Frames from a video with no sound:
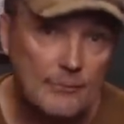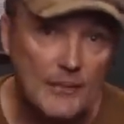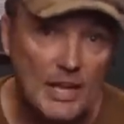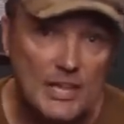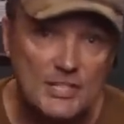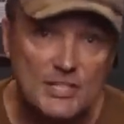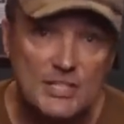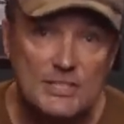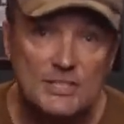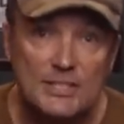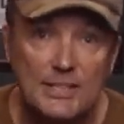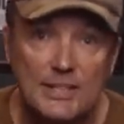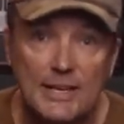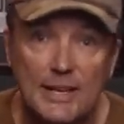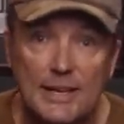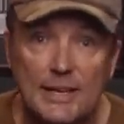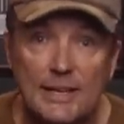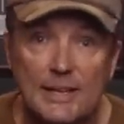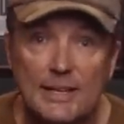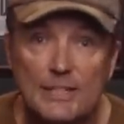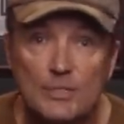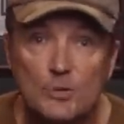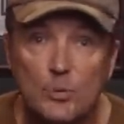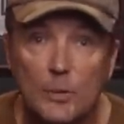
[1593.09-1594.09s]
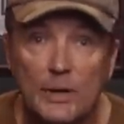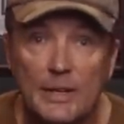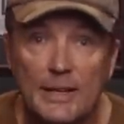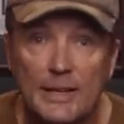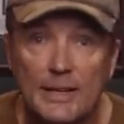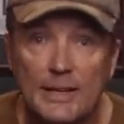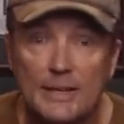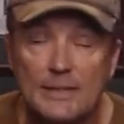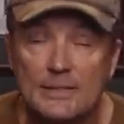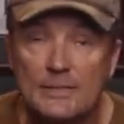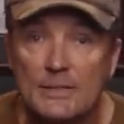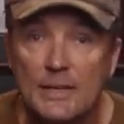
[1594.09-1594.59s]
it just, it, it is what it
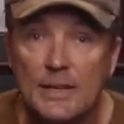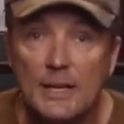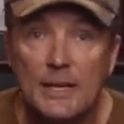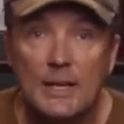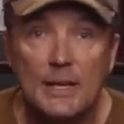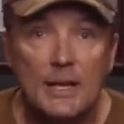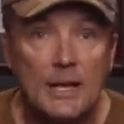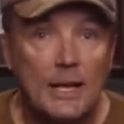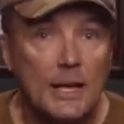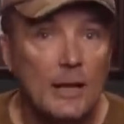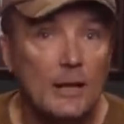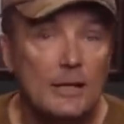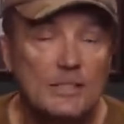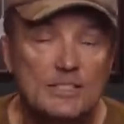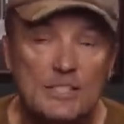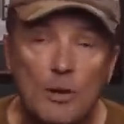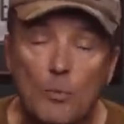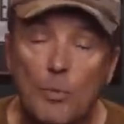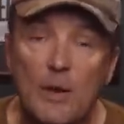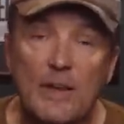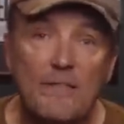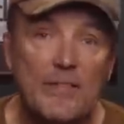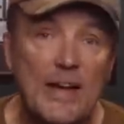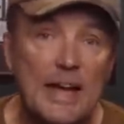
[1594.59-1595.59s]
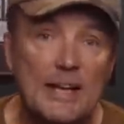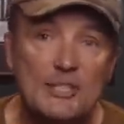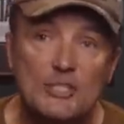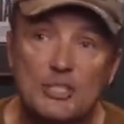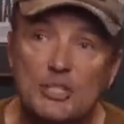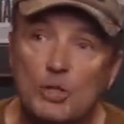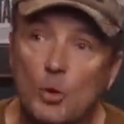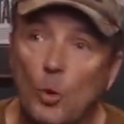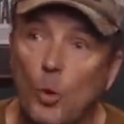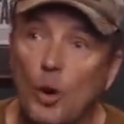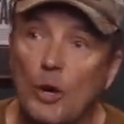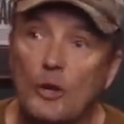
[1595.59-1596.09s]
is. So we've had
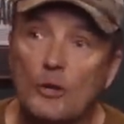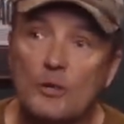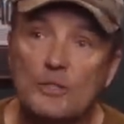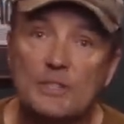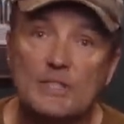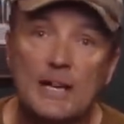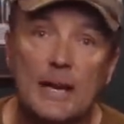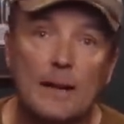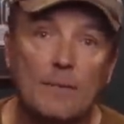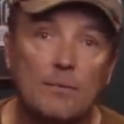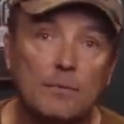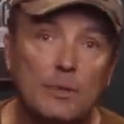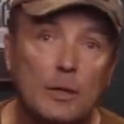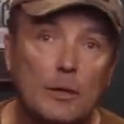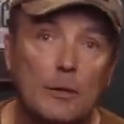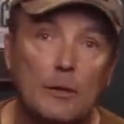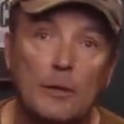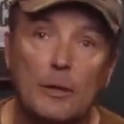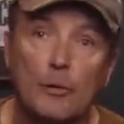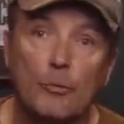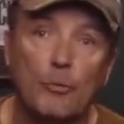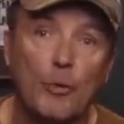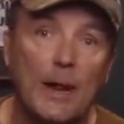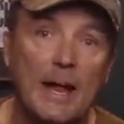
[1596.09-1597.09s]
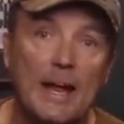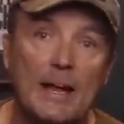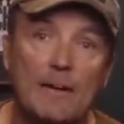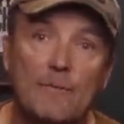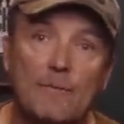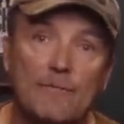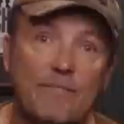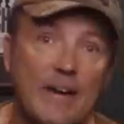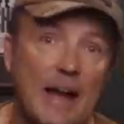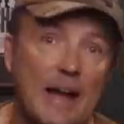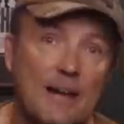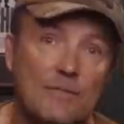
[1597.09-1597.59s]
squirters that have literally ran
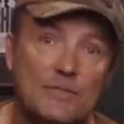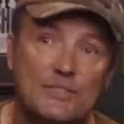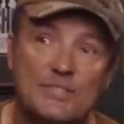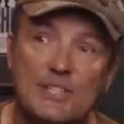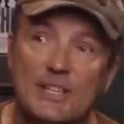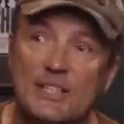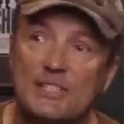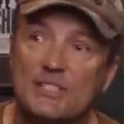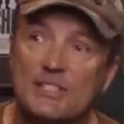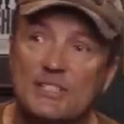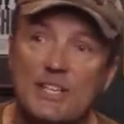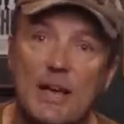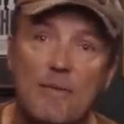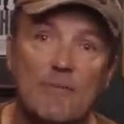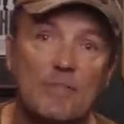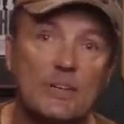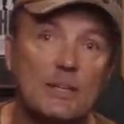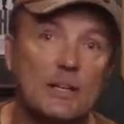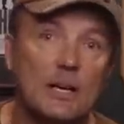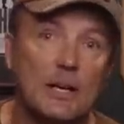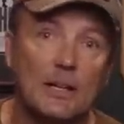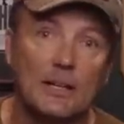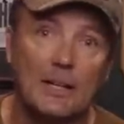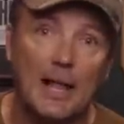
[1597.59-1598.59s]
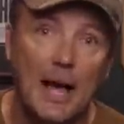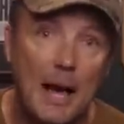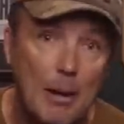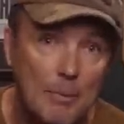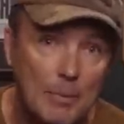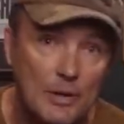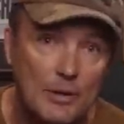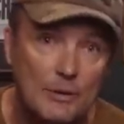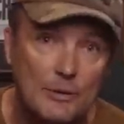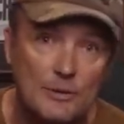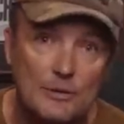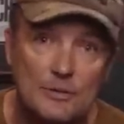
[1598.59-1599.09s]
five, six, seven
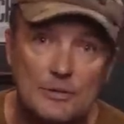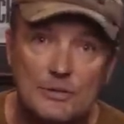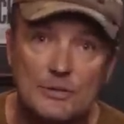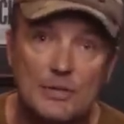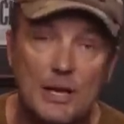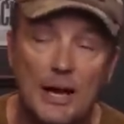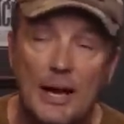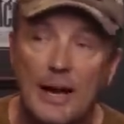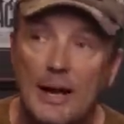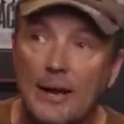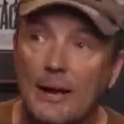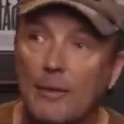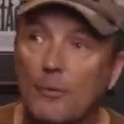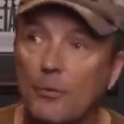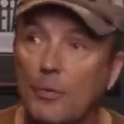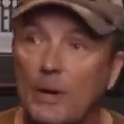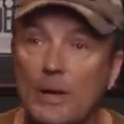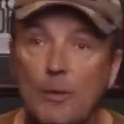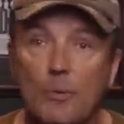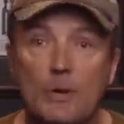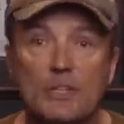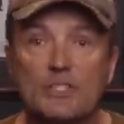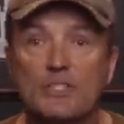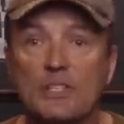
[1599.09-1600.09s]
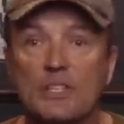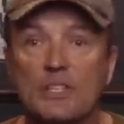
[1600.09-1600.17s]
kilometers. Uh, we would